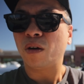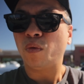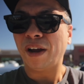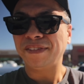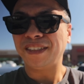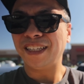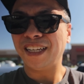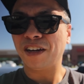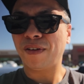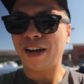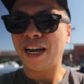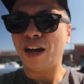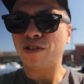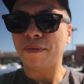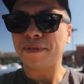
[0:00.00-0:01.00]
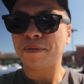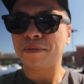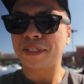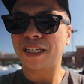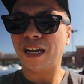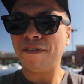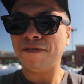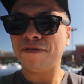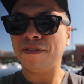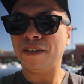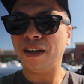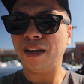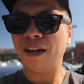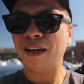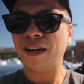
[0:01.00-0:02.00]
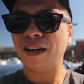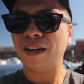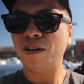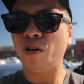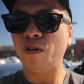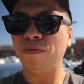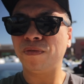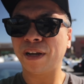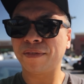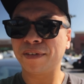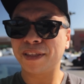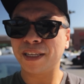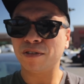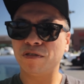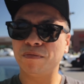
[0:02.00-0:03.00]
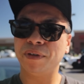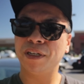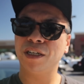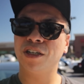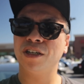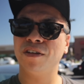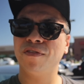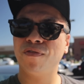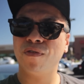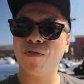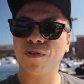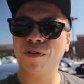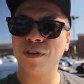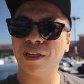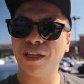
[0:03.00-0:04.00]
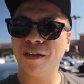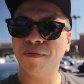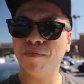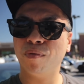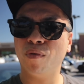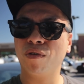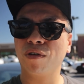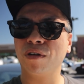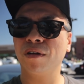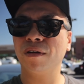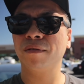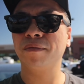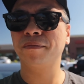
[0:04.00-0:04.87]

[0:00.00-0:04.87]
wife's in there right now grabbing some stuff, and hopefully everything will be good for the border.